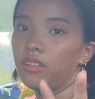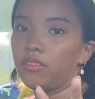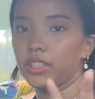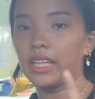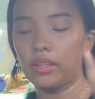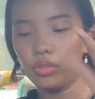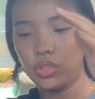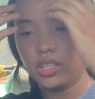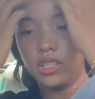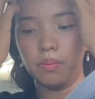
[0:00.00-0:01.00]
for
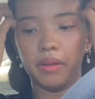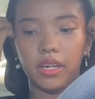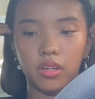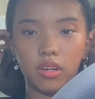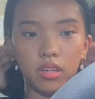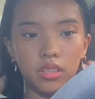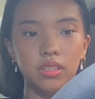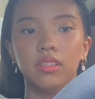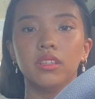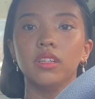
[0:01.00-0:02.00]
sandwiches, pero
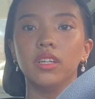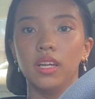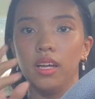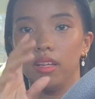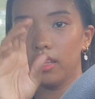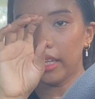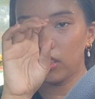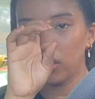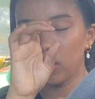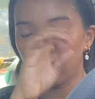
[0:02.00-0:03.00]

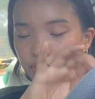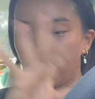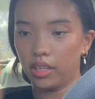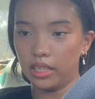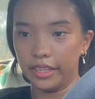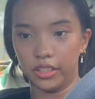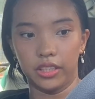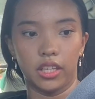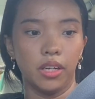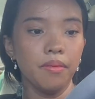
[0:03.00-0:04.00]
that's for later
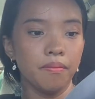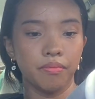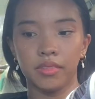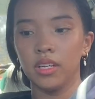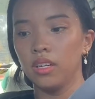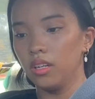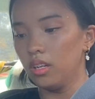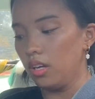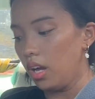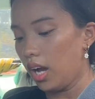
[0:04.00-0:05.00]
na.
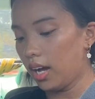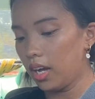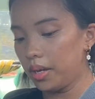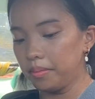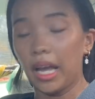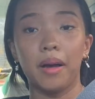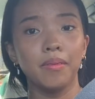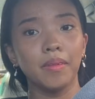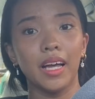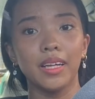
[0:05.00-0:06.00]
Yeah,
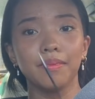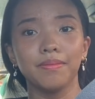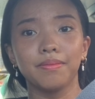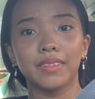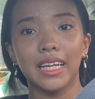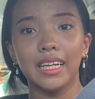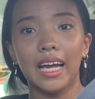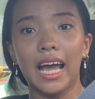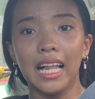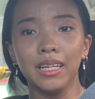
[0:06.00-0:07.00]

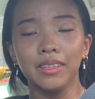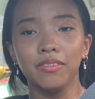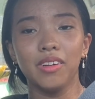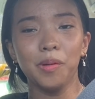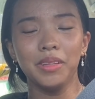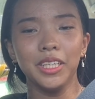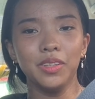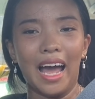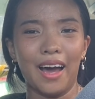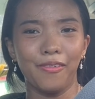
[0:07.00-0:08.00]
I'll update you
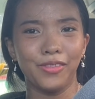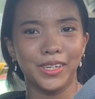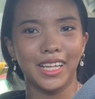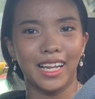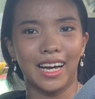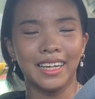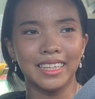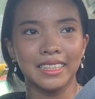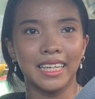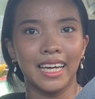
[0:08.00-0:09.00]
after na lang
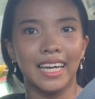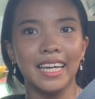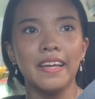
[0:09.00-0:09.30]
kasi